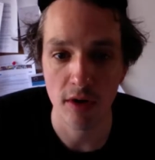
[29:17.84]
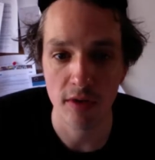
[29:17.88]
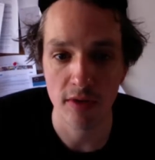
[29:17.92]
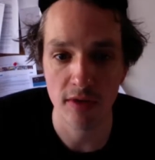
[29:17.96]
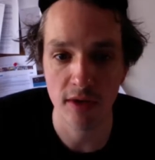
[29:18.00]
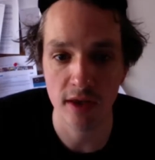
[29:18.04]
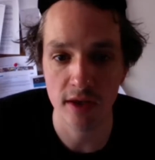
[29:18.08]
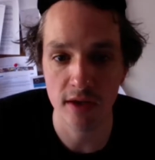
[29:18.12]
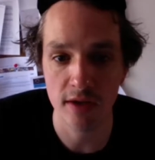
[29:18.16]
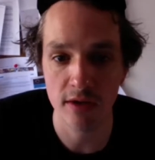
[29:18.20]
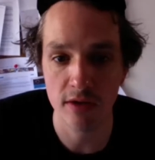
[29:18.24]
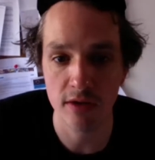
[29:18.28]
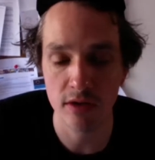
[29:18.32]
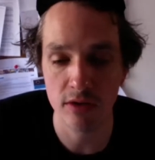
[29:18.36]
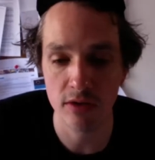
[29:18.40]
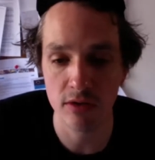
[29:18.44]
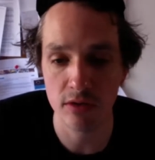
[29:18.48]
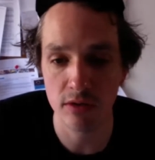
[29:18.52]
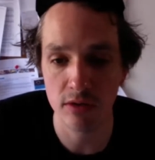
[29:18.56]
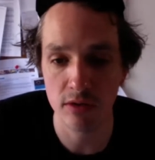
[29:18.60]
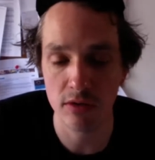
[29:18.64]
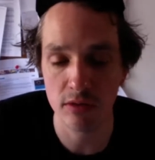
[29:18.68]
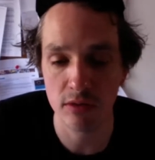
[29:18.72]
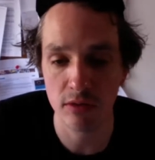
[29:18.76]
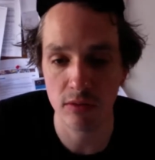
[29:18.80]
then do
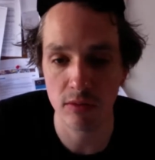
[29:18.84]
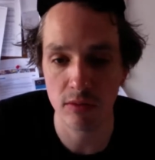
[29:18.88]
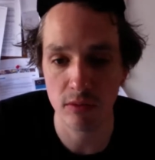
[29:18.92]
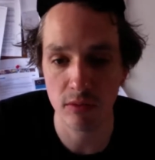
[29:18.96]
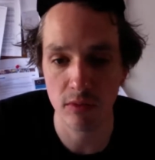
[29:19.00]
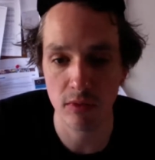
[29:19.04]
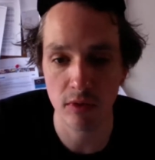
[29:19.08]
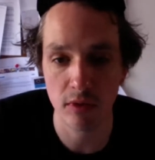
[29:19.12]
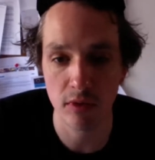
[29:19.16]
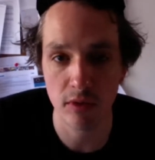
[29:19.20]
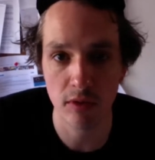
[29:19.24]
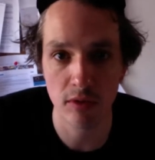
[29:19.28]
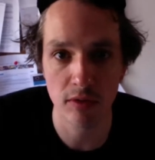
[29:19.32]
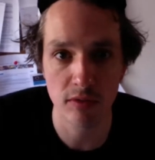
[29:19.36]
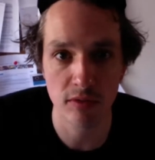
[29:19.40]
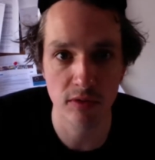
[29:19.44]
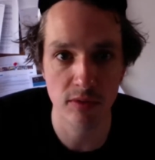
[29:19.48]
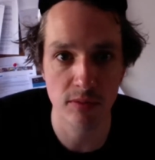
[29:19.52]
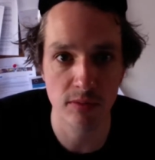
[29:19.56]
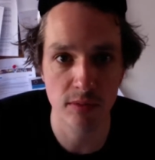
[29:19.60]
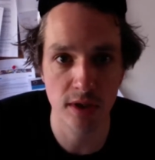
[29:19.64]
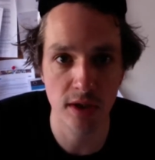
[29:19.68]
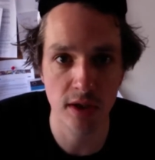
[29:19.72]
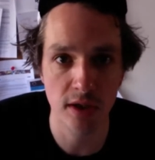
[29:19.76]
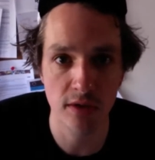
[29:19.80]
you
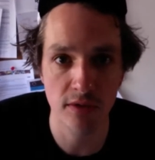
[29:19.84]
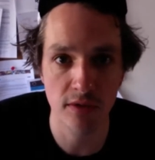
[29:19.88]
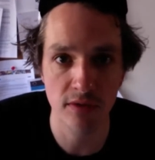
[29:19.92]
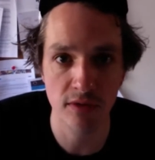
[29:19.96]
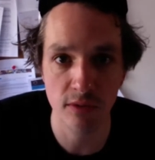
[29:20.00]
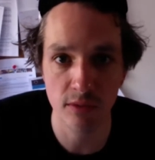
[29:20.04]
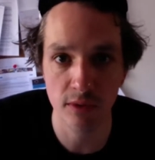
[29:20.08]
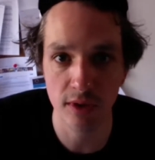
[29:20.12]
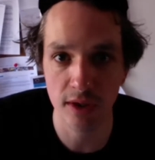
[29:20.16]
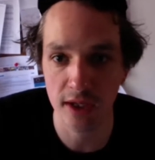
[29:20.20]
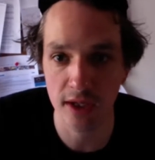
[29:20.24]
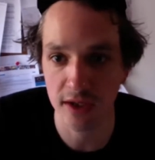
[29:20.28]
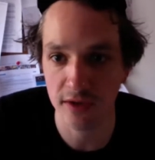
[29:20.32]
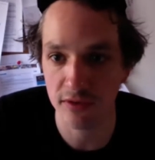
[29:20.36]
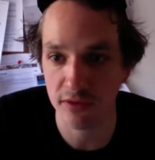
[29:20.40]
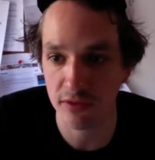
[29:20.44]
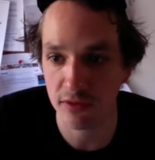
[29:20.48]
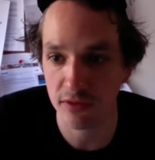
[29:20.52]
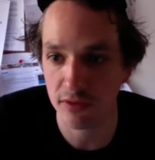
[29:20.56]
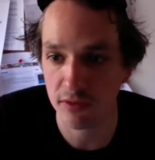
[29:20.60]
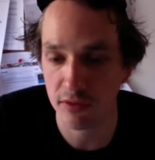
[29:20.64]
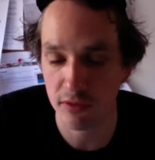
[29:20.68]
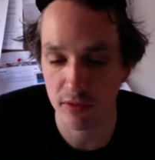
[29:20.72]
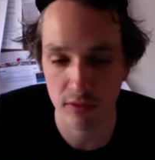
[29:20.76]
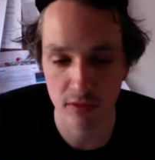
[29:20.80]
mean so we're
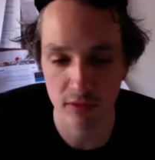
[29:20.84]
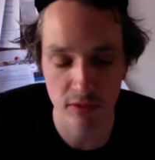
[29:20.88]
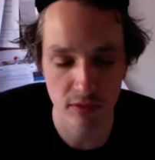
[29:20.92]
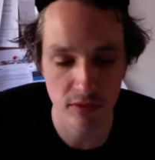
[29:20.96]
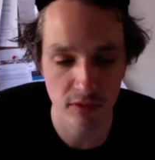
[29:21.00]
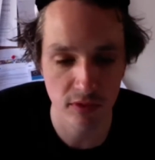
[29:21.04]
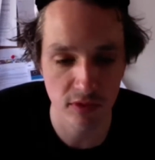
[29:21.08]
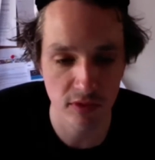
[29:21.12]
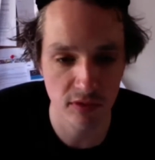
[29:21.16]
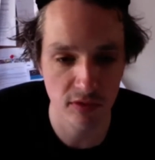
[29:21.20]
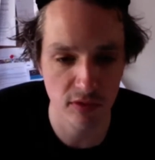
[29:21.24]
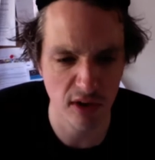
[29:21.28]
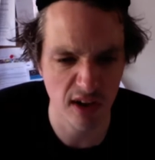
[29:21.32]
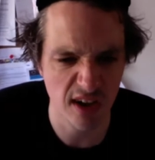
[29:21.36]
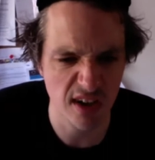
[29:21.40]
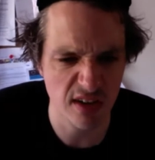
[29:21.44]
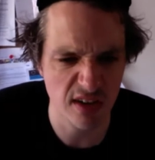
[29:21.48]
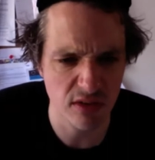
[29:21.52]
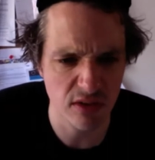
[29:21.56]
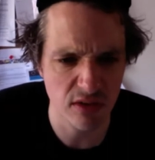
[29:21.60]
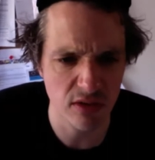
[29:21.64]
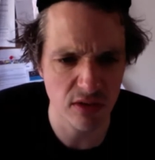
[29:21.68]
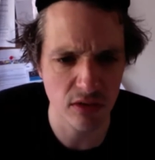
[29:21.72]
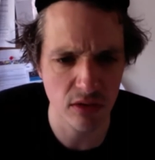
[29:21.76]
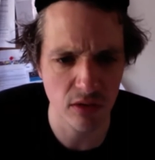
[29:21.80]
less
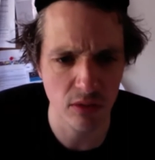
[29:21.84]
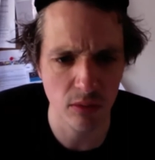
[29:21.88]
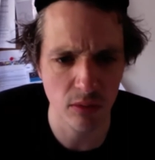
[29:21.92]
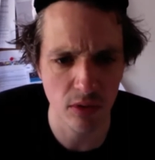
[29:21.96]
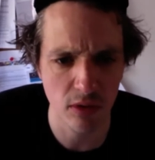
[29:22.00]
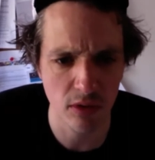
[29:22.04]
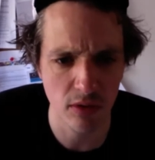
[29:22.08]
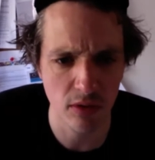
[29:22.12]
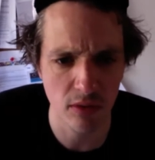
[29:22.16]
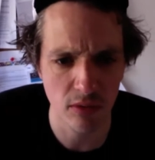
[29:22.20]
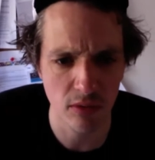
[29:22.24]
distracted or what?